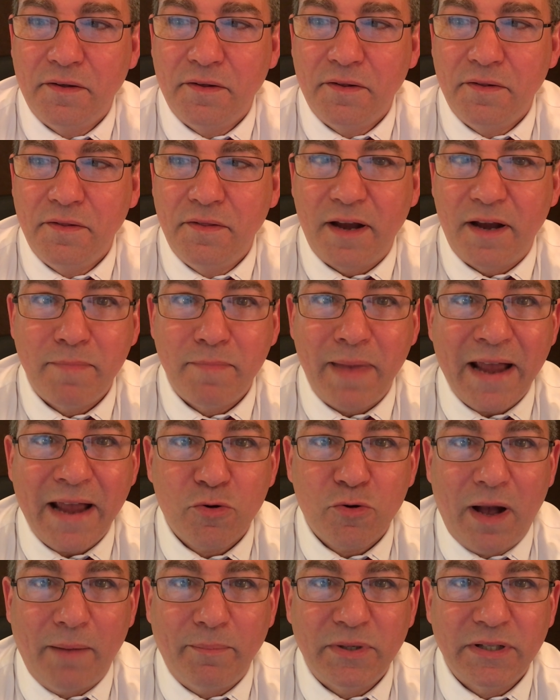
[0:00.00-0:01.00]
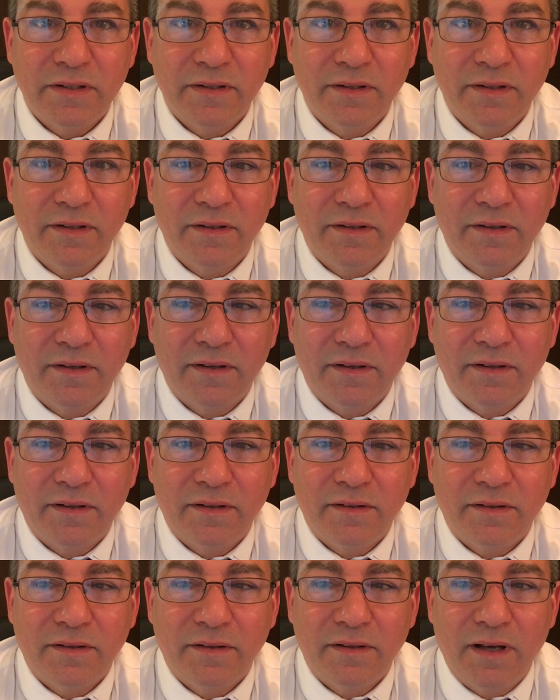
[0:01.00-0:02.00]
They're bankrupt.
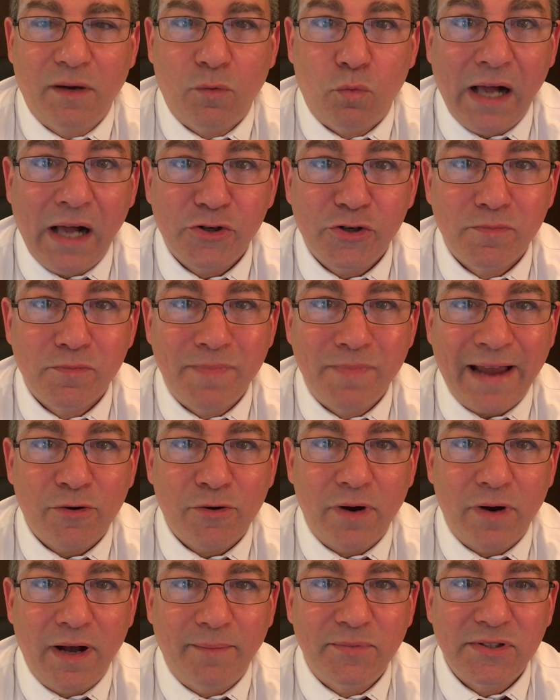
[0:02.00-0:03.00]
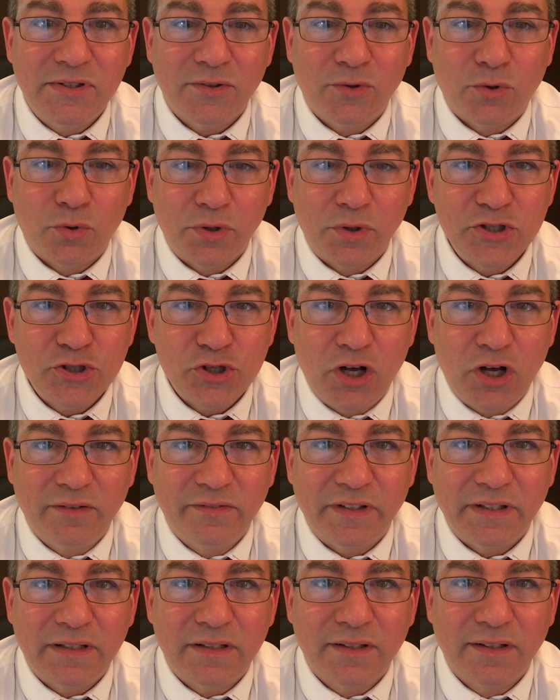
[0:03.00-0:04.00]
While you're bankrupt or
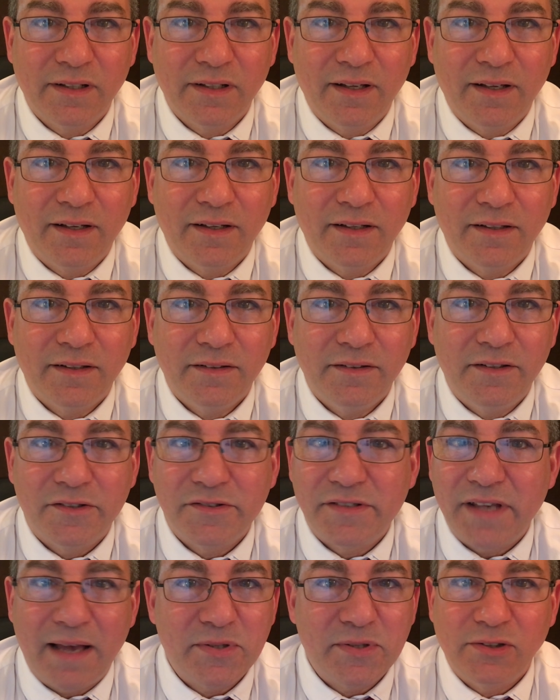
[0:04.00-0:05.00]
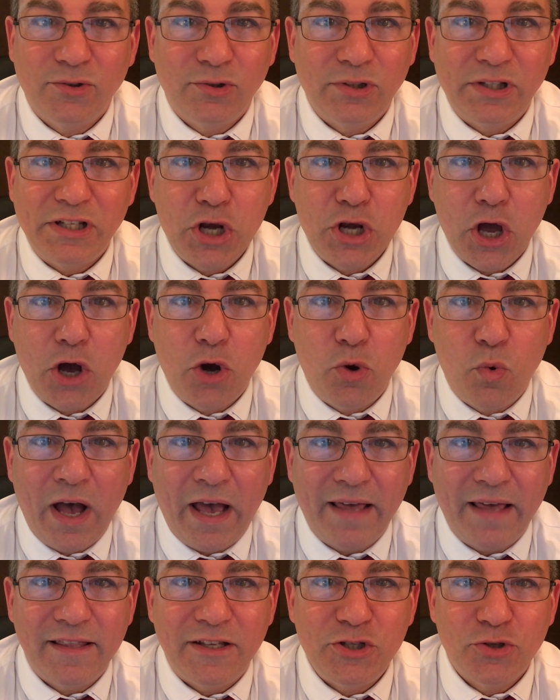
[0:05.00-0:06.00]
insolvent, there's absolutely no
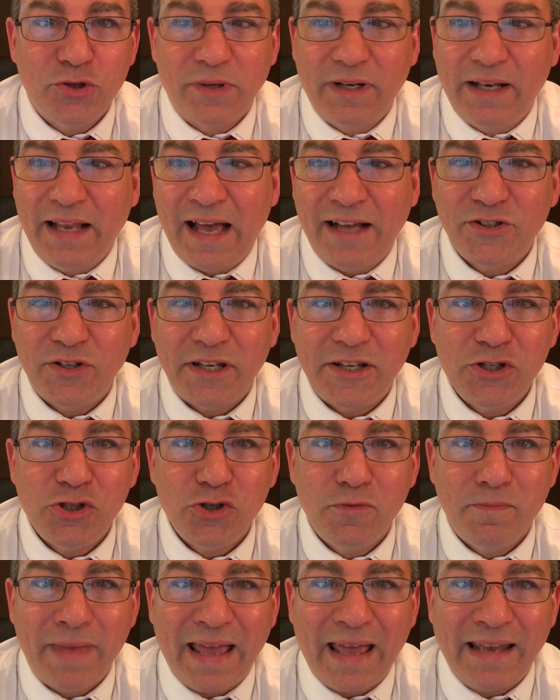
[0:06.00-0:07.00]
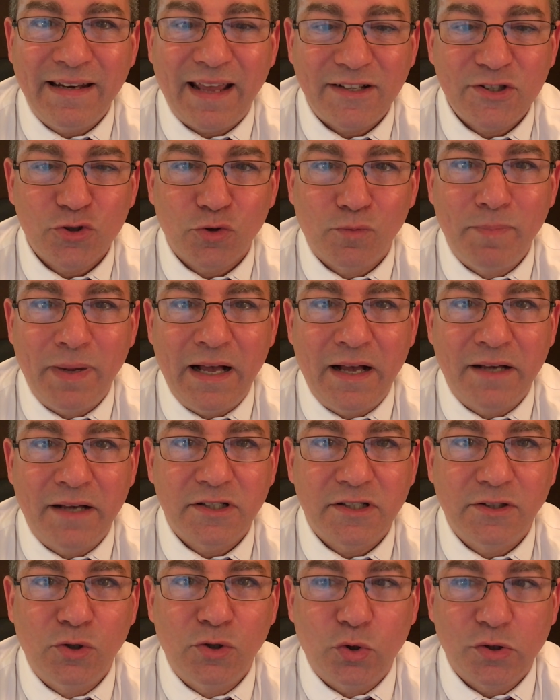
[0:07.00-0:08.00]
way that you're allowed to issue mandates or
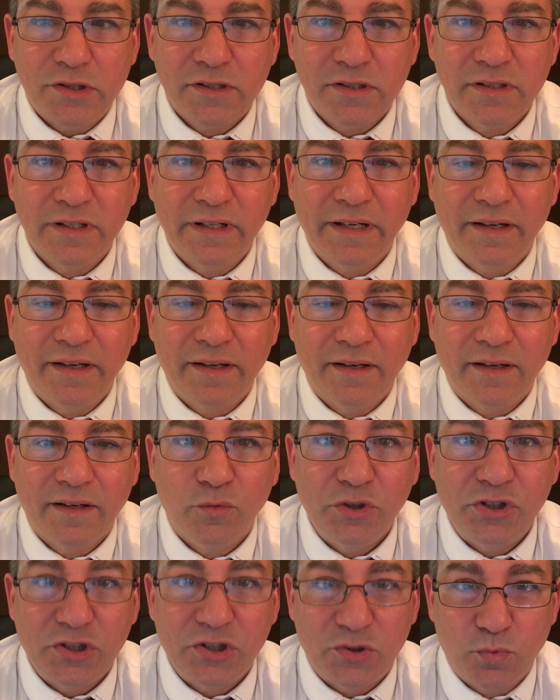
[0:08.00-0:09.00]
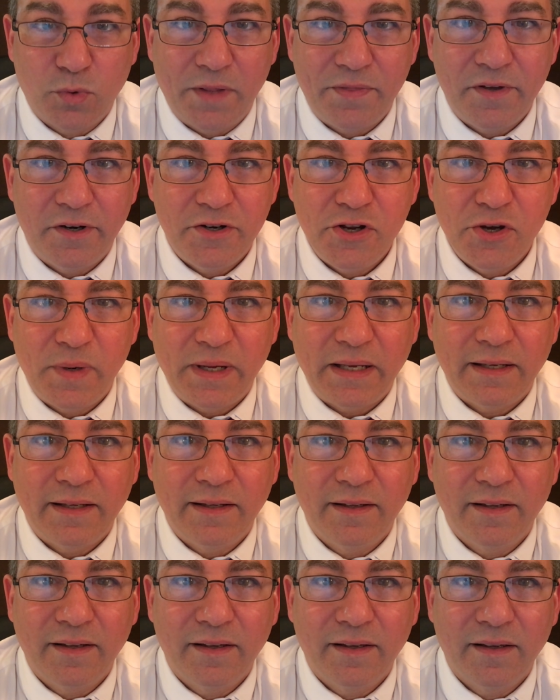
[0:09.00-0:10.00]
pass laws, which is what they're doing.
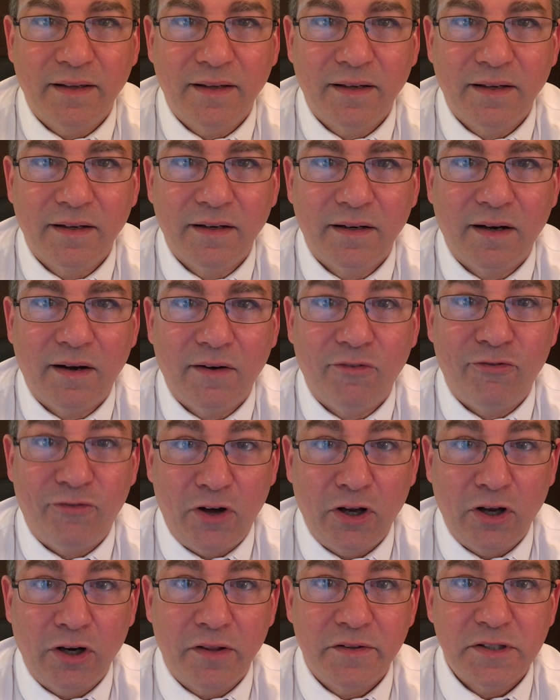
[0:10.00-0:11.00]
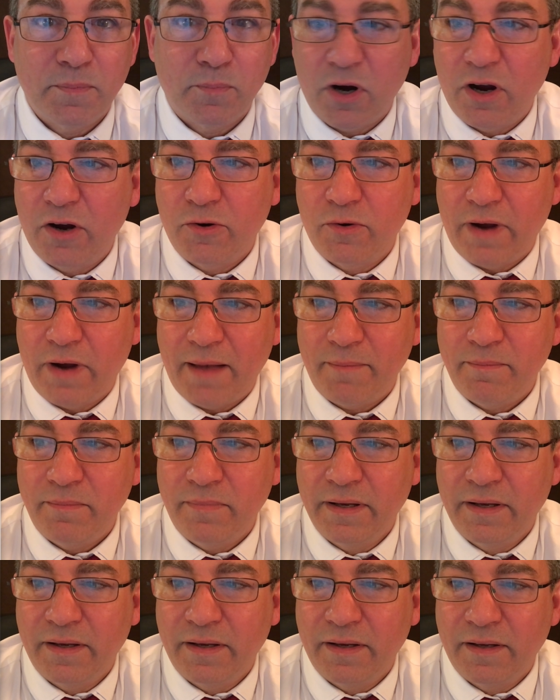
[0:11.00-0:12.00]
Follow this program,
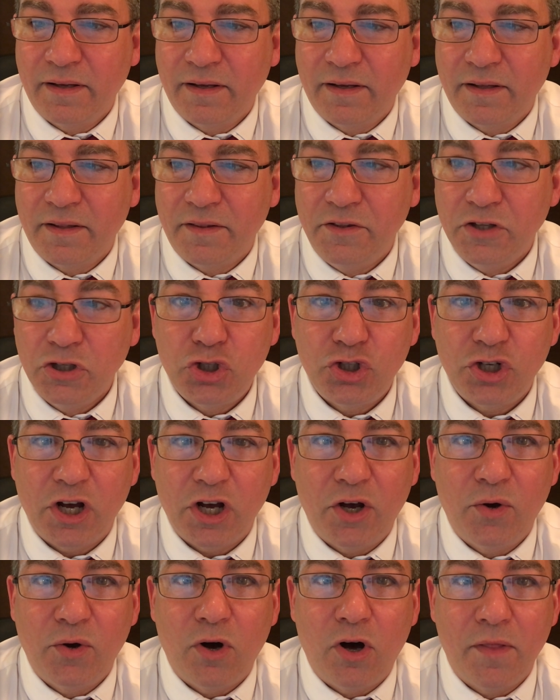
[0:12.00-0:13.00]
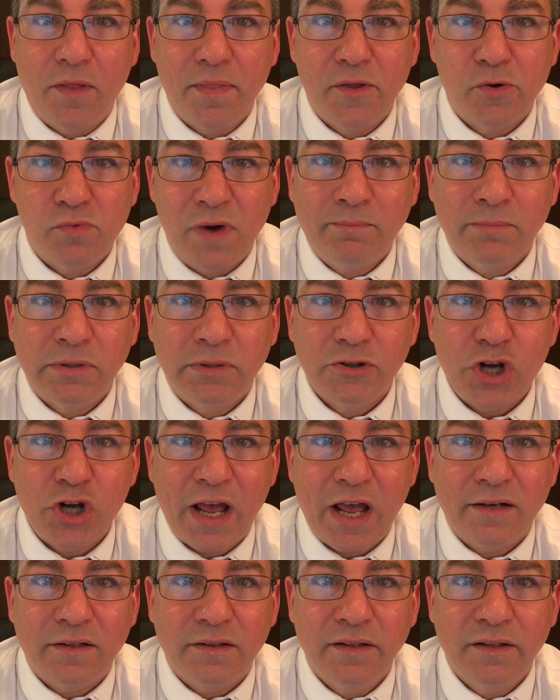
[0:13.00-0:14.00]
this show on the Rumble
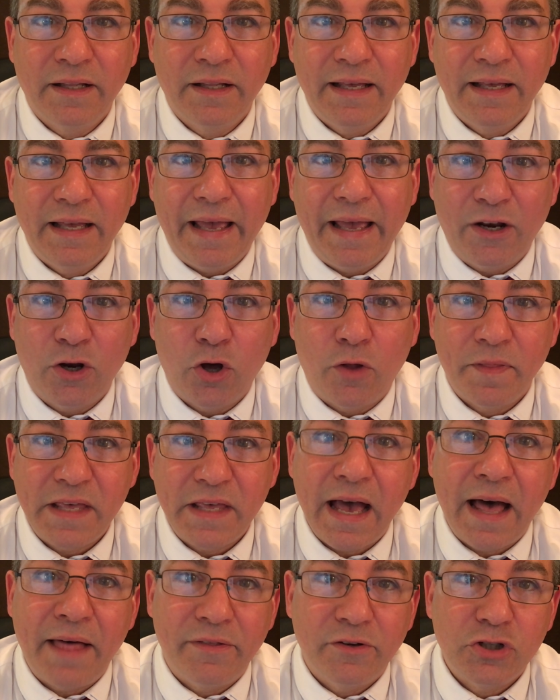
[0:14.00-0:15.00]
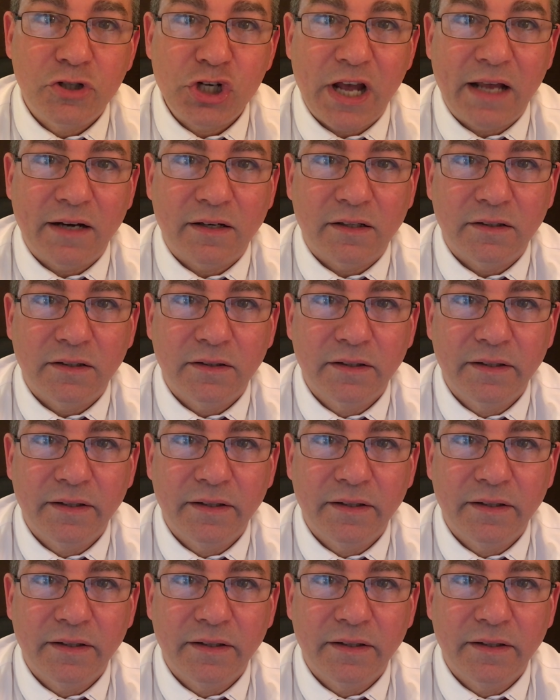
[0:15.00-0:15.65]
channel and on the other channel.